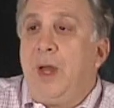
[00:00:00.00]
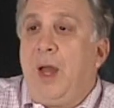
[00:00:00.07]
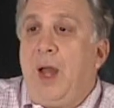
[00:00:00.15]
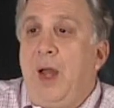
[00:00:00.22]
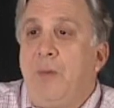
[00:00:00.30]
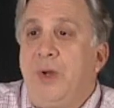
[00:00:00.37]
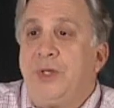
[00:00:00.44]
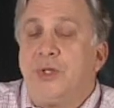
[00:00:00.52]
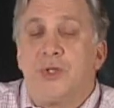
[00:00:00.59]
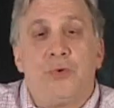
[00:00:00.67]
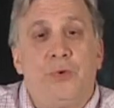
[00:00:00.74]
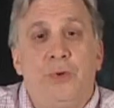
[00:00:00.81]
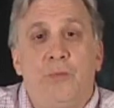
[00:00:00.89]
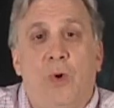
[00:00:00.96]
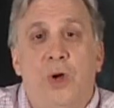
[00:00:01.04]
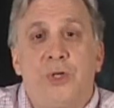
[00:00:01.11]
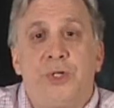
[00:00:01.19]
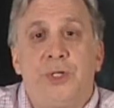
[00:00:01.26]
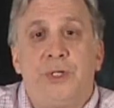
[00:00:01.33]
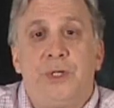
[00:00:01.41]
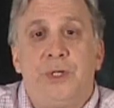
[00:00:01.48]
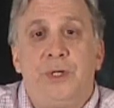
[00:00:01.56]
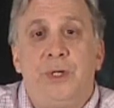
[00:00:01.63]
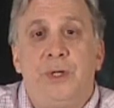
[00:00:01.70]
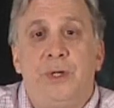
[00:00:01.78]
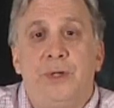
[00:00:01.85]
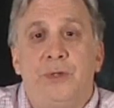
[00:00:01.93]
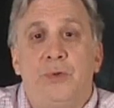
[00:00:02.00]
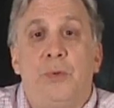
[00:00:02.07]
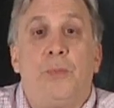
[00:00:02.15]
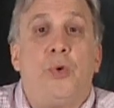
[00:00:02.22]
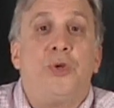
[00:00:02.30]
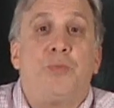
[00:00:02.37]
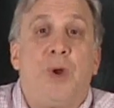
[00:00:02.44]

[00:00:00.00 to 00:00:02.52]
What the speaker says: I went to school in Washington to a boys'